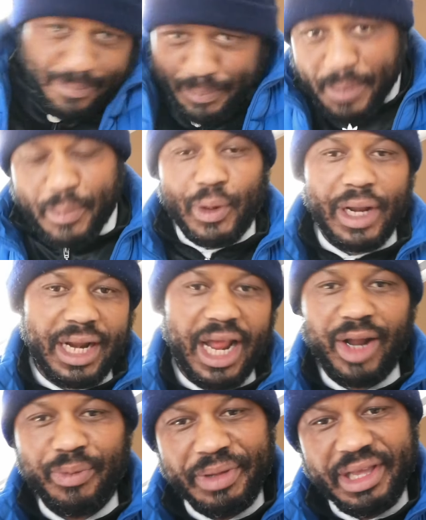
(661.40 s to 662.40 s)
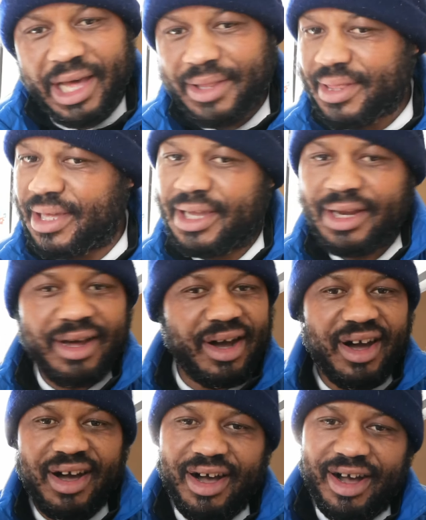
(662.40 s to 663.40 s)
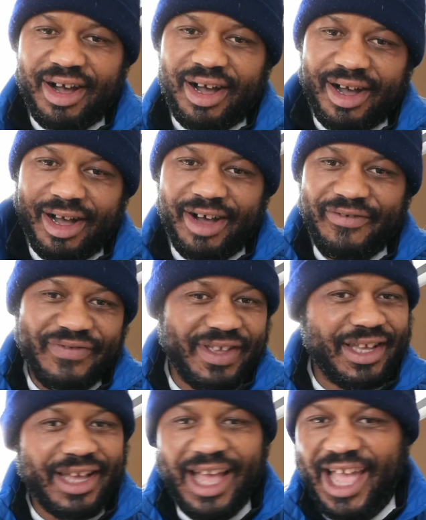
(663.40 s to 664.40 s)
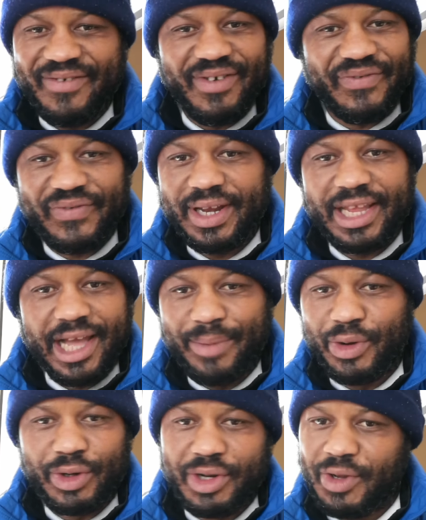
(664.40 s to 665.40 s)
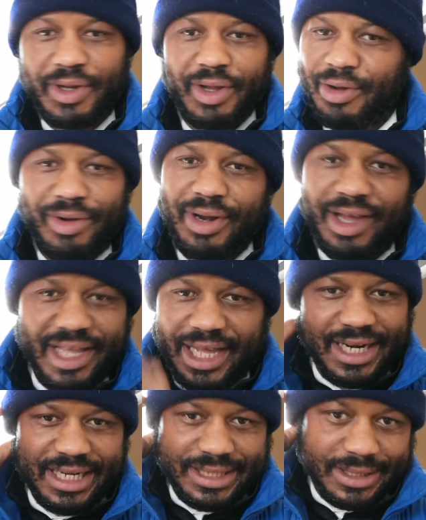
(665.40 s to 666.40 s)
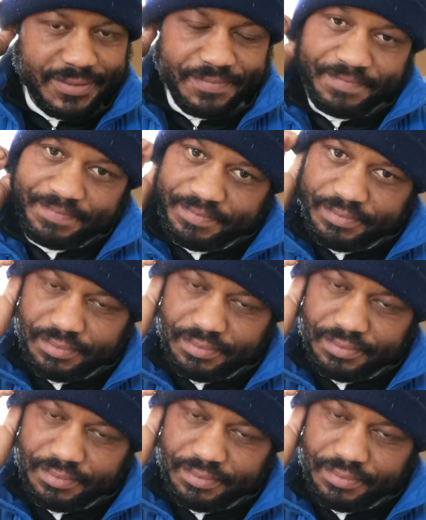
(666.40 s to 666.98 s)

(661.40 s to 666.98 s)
other people around me, I said, oh, I think I have a feeling I'm not going to get it.